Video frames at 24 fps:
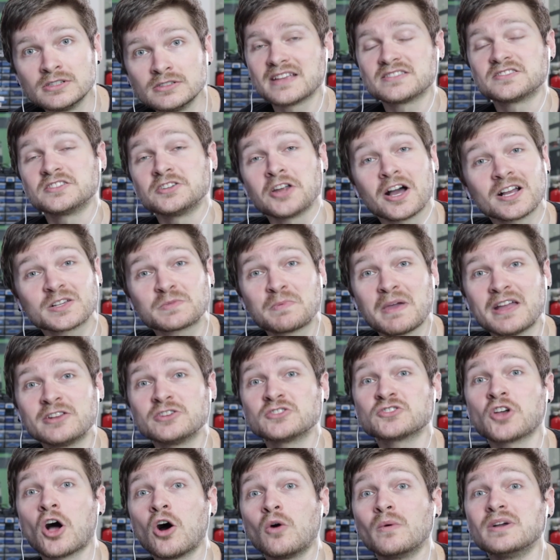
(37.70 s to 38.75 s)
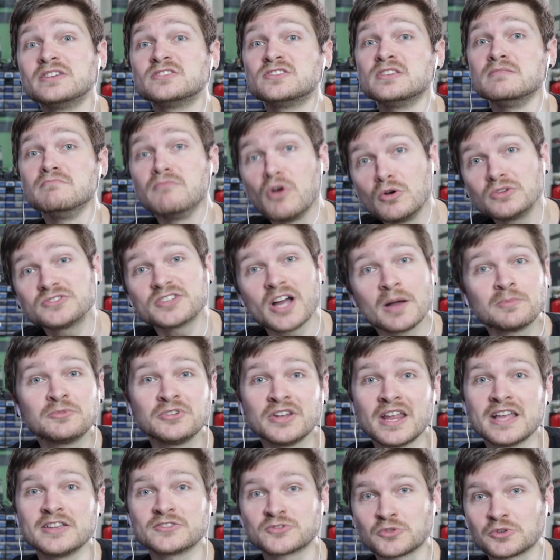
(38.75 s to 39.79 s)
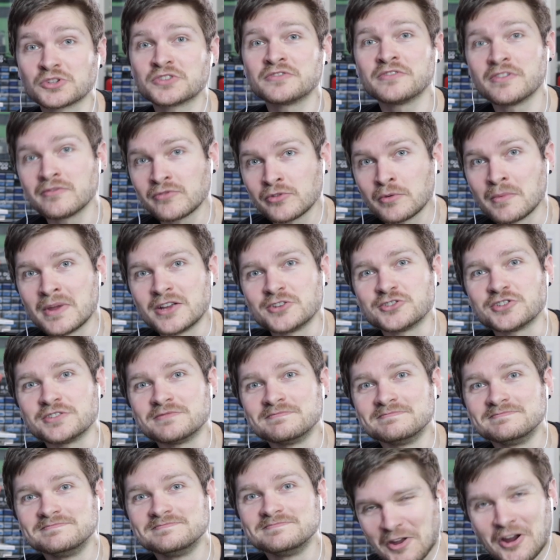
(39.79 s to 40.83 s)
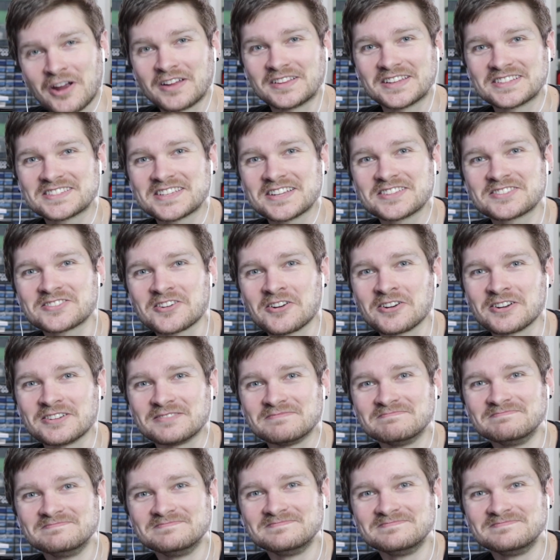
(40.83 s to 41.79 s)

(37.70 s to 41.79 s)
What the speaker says: as the docs page is always the most up-to-date source of information. All right, let's get started.